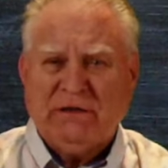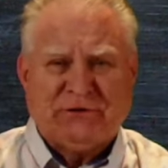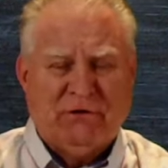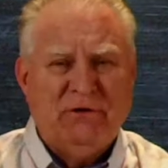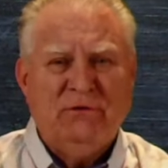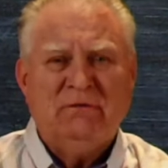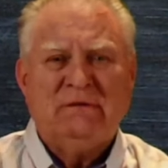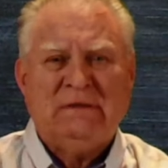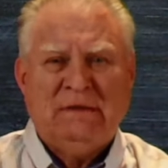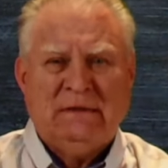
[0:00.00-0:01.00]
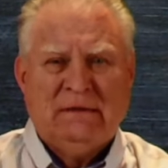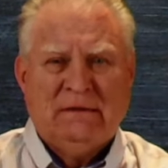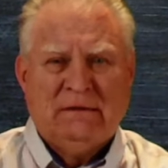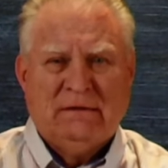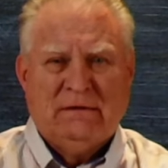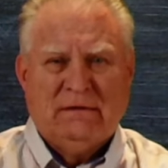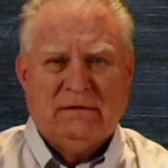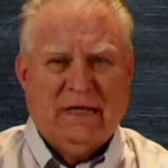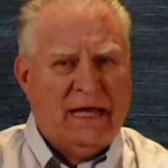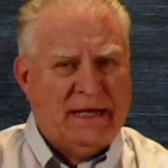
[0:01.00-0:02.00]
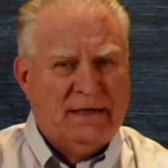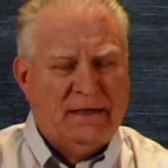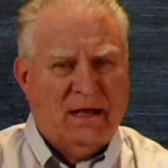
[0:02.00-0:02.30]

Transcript: true, then